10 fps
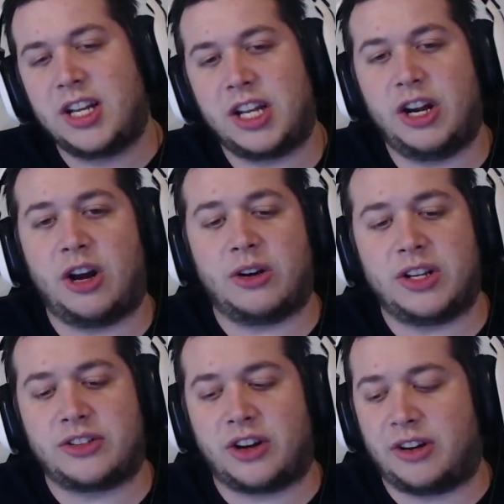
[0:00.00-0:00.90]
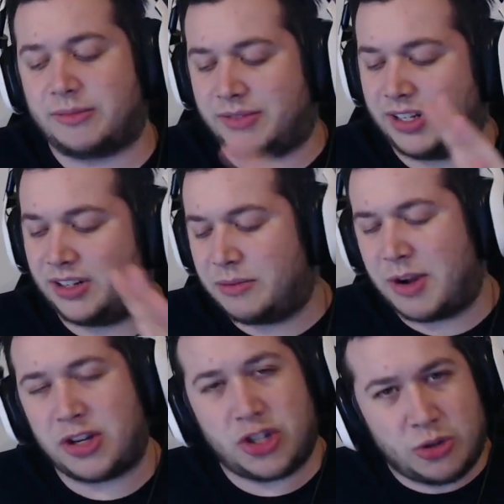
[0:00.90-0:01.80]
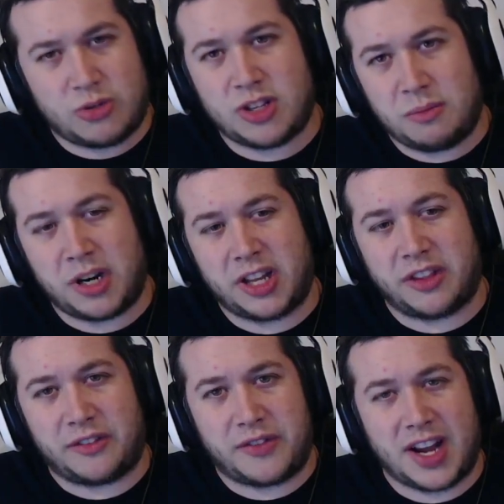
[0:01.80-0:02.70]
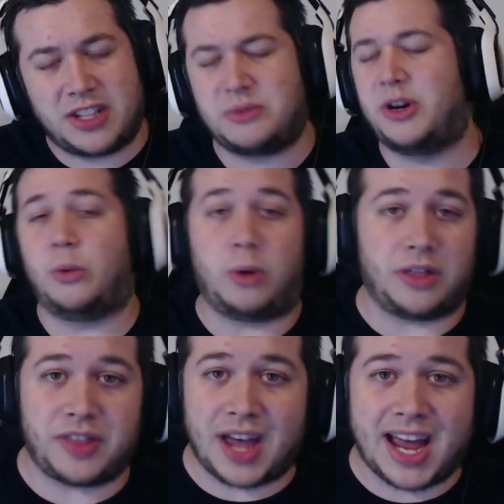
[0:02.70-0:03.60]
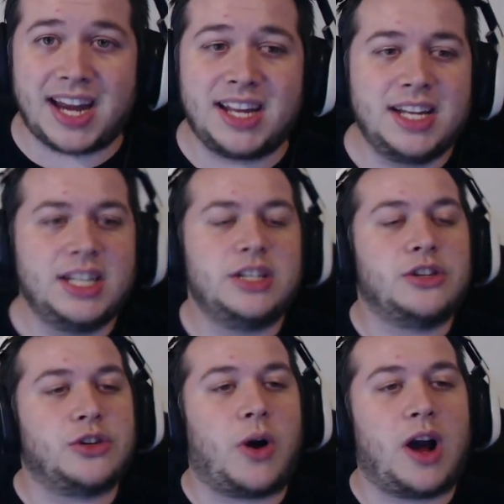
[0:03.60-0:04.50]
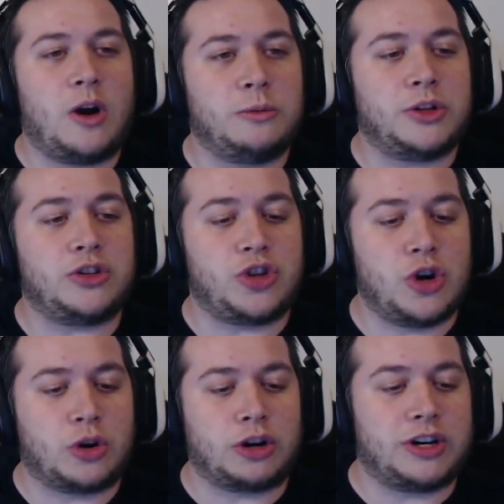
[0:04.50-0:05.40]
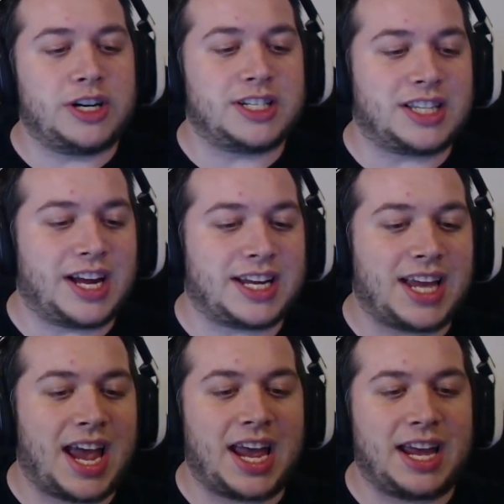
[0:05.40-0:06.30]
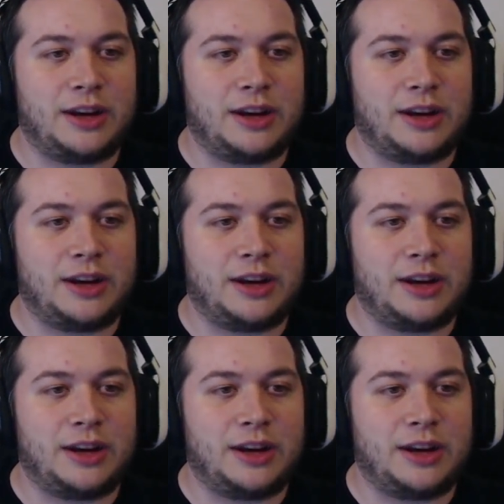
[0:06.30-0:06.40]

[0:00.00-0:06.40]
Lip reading: You know, he's gonna, you know, he might shoot somebody in the face. We don't want that. So I hope that the Joker is like a